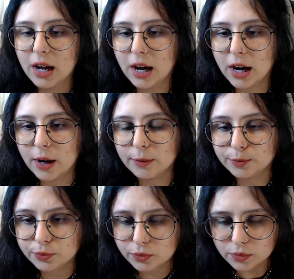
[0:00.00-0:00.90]

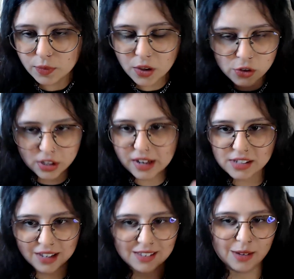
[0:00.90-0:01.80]
Um, so that
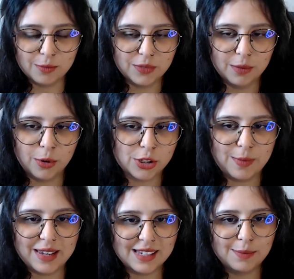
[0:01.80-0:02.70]
is like the most
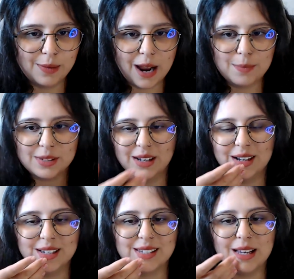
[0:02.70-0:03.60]
basic, perhaps,
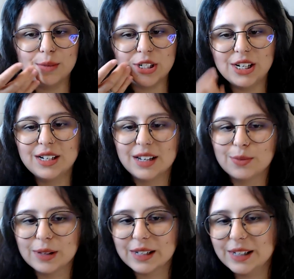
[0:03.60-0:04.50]
state machine that
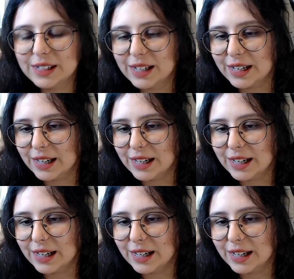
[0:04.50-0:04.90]
we learn.